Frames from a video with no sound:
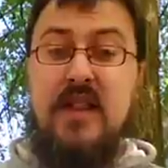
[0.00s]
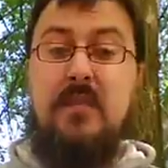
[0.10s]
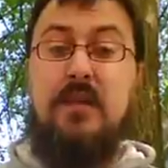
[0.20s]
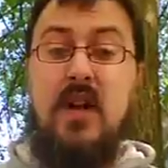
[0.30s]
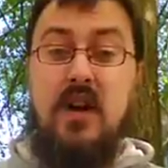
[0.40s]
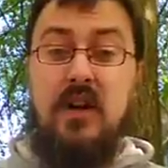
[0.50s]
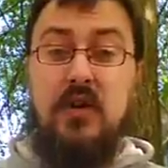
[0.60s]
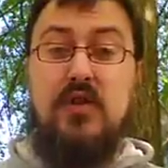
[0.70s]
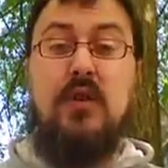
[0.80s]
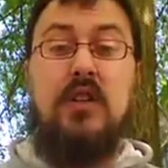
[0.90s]
that
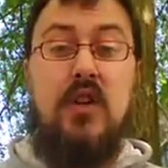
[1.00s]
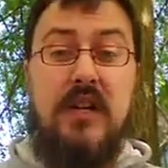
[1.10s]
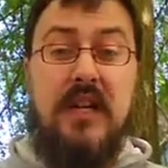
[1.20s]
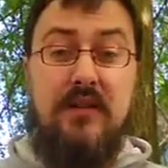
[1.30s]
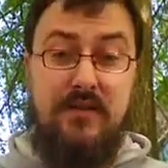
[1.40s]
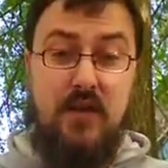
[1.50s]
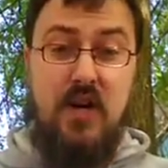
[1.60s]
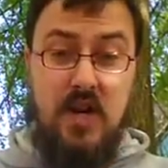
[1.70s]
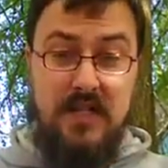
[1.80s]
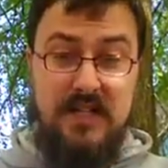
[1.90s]
bloggers who were looking for
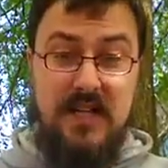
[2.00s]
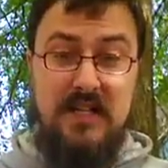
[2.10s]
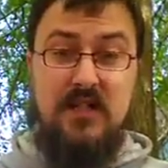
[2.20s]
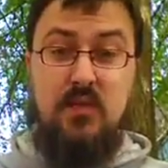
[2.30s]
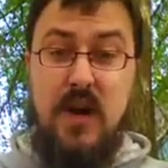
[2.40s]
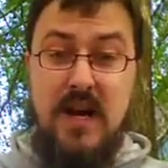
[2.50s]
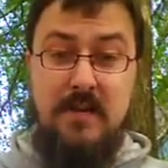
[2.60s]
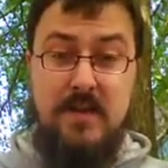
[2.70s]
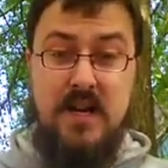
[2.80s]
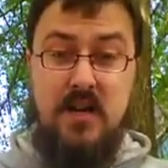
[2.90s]
content to write
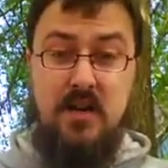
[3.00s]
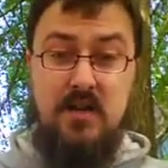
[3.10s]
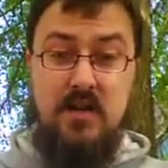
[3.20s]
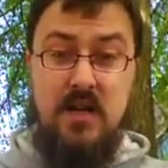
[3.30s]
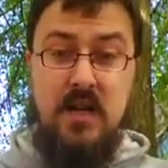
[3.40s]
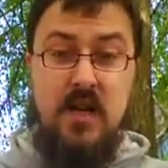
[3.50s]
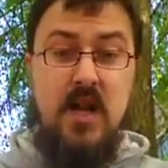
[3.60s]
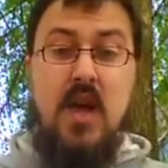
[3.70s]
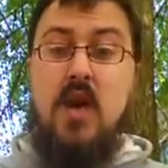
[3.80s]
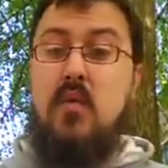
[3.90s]
about
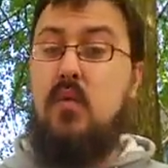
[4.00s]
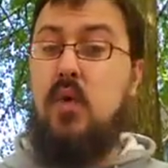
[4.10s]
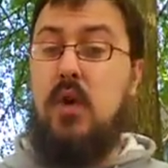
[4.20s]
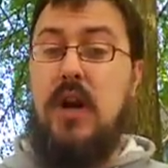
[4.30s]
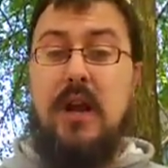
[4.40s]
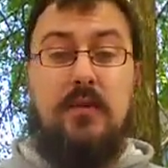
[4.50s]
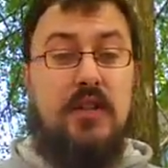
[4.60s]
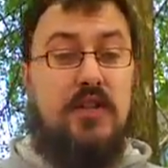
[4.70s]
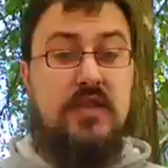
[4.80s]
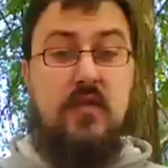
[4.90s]
were able
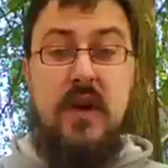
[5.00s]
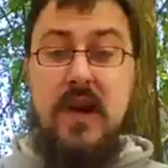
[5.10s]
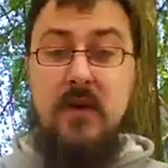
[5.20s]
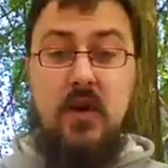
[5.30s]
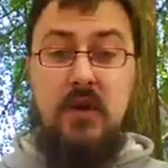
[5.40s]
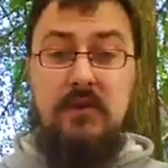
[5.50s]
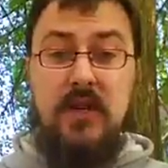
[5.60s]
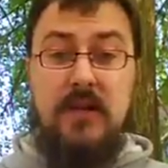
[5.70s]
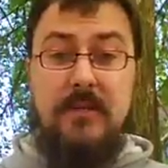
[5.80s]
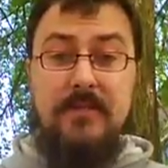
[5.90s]
to just grab a hold of
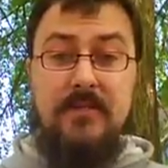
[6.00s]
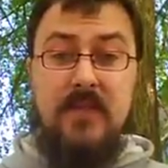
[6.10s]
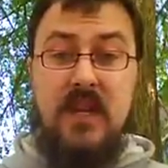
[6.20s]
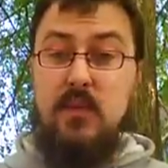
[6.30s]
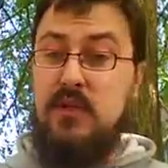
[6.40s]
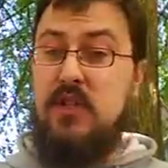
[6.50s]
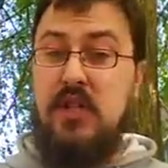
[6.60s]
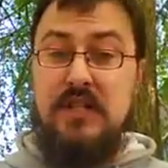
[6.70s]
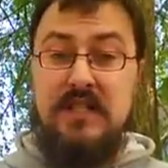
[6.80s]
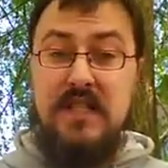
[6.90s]
it. It was
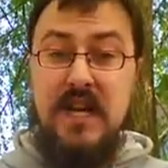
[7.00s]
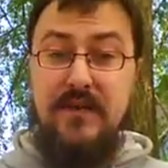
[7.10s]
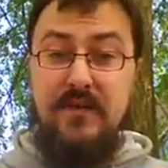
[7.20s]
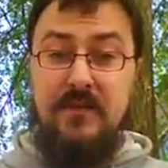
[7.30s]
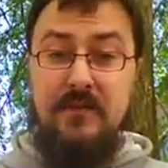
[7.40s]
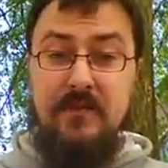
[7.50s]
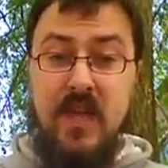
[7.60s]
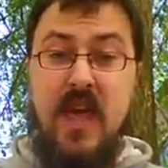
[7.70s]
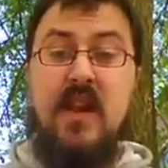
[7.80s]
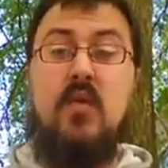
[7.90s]
good stuff,
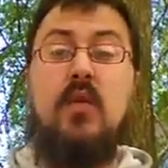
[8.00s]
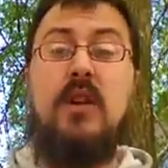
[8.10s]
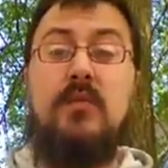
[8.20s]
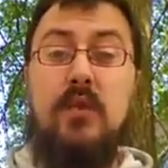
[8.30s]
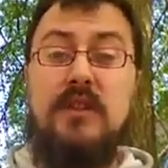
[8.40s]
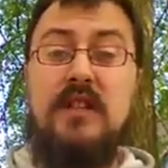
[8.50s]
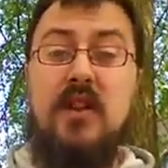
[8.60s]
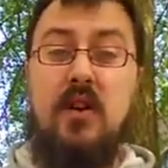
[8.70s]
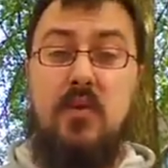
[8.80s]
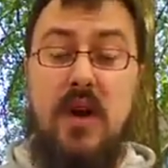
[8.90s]
and it worked pretty
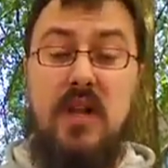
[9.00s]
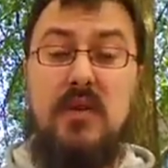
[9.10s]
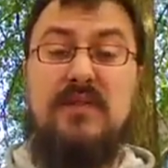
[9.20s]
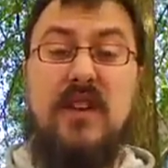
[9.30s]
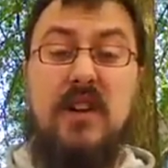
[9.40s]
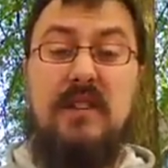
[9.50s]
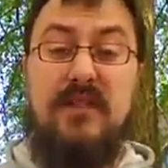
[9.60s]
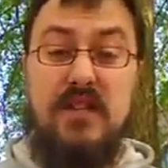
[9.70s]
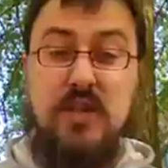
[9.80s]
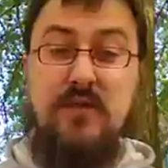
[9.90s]
darn well. It was very
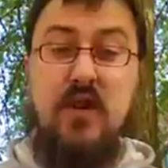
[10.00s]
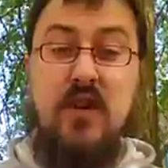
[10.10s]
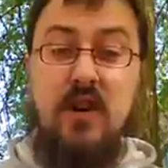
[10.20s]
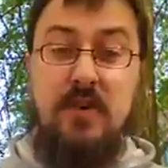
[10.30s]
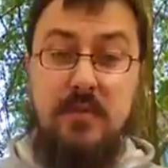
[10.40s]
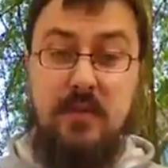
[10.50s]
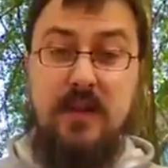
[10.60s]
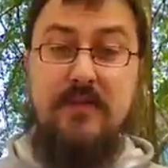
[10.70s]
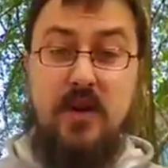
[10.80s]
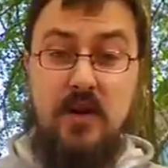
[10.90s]
efficient for all
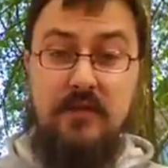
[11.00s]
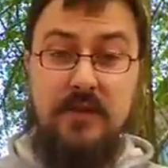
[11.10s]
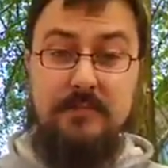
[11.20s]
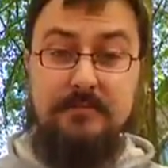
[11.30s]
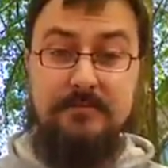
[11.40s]
people involved.